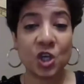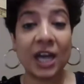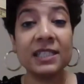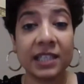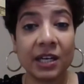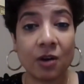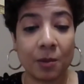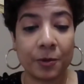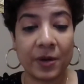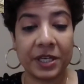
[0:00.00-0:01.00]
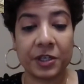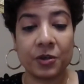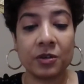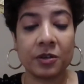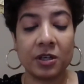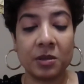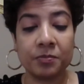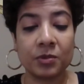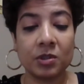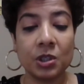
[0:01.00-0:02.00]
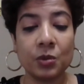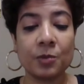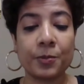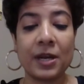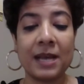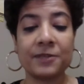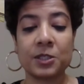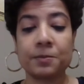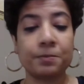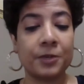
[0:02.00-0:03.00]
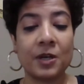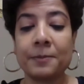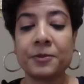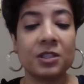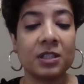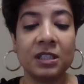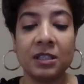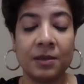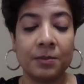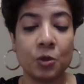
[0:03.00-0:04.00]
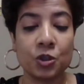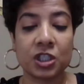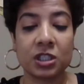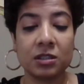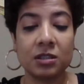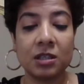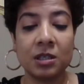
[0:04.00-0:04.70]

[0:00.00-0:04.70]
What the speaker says: as a childcare operator, you are perhaps the most,